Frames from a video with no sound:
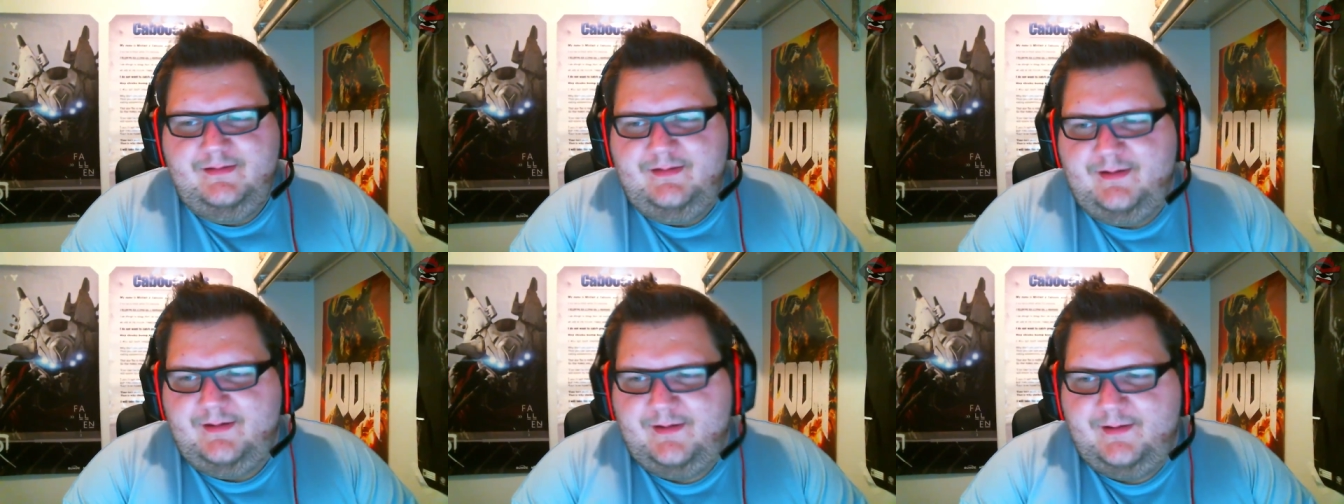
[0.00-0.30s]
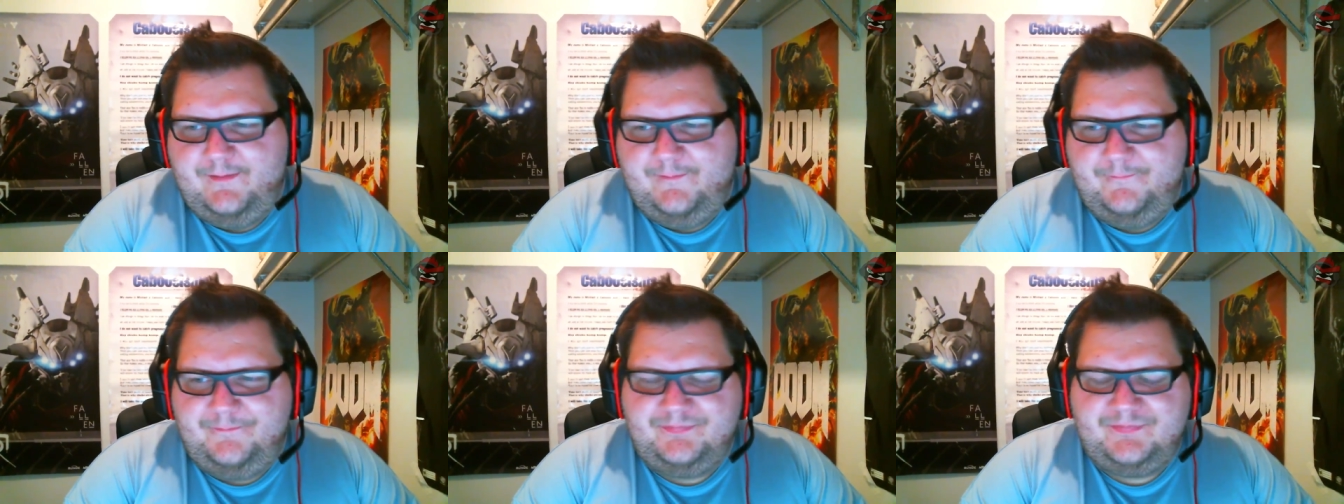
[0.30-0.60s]

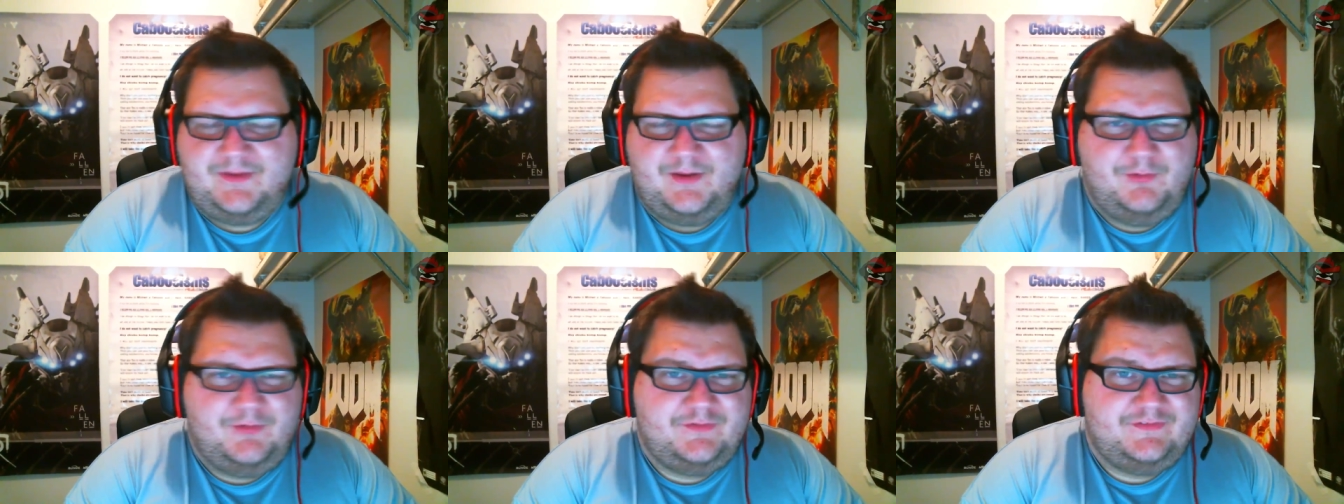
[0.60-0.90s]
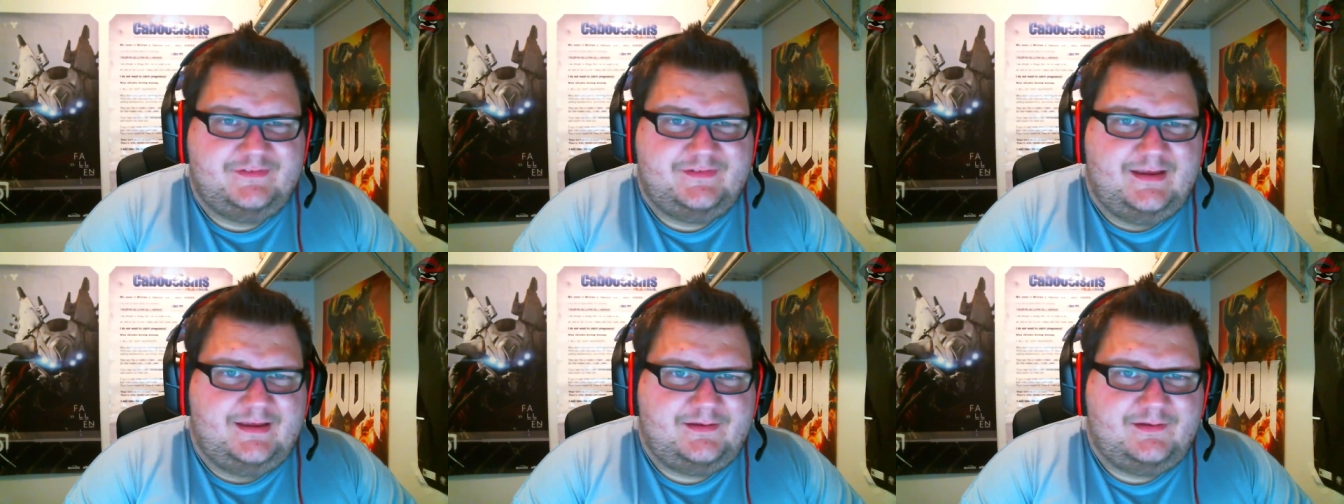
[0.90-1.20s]
Um, it
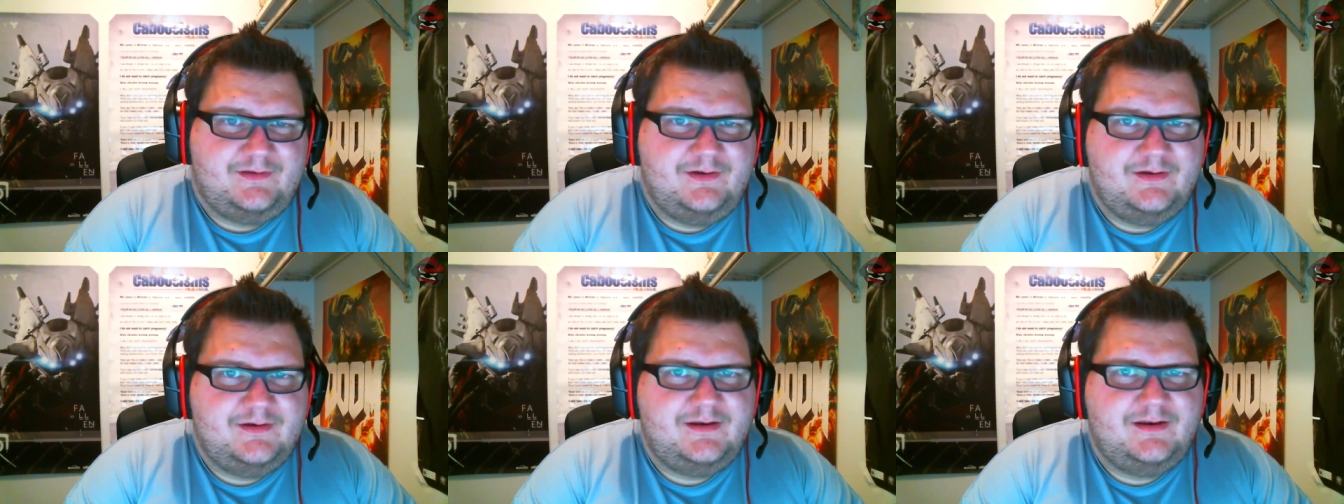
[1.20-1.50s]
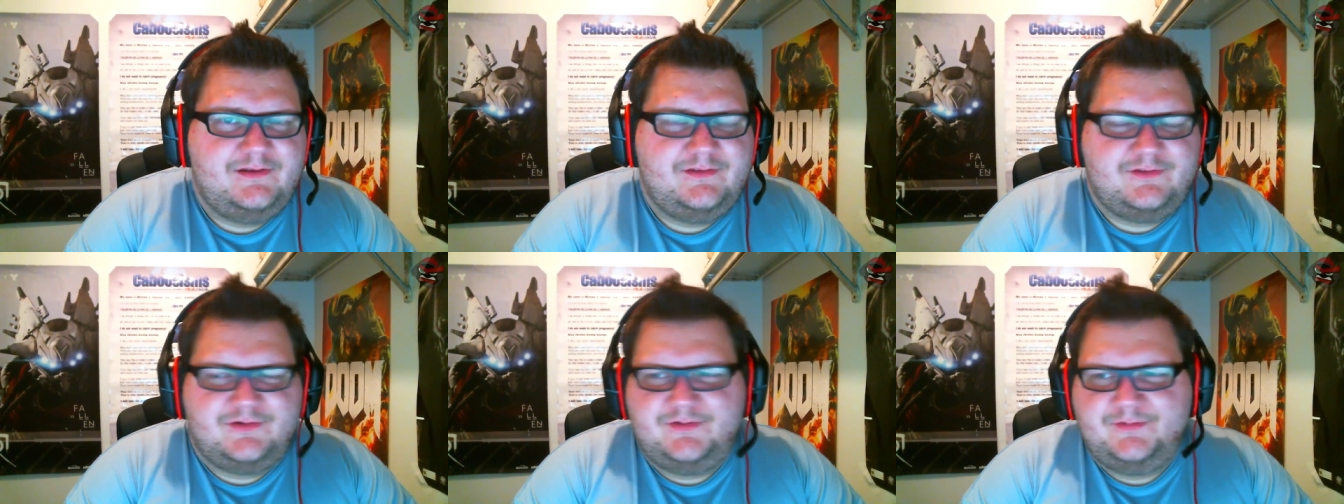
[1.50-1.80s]
wasn't that good
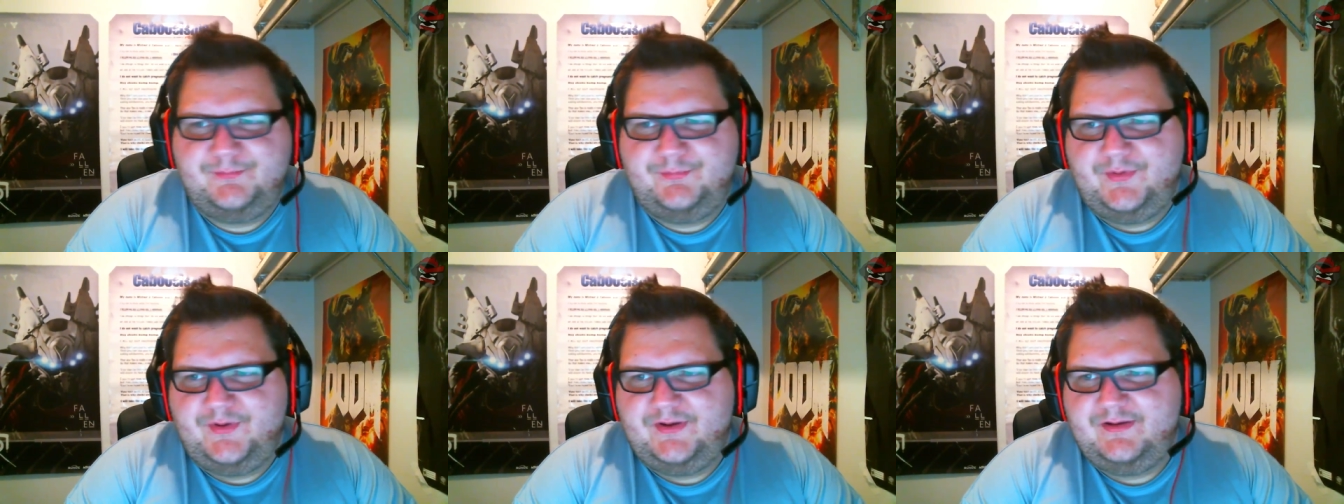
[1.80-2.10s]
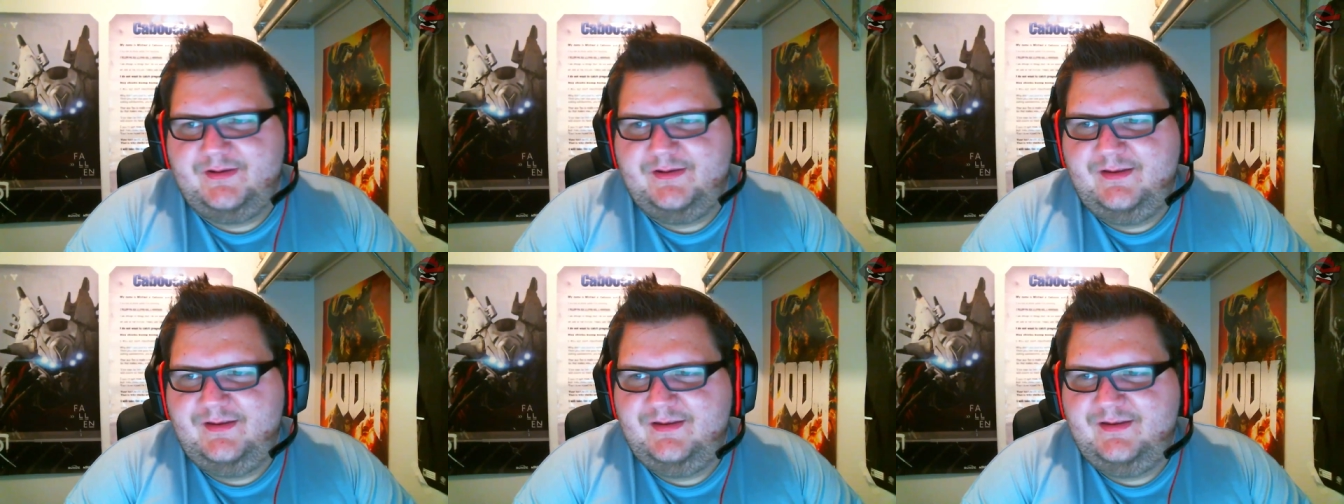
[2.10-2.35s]
either, but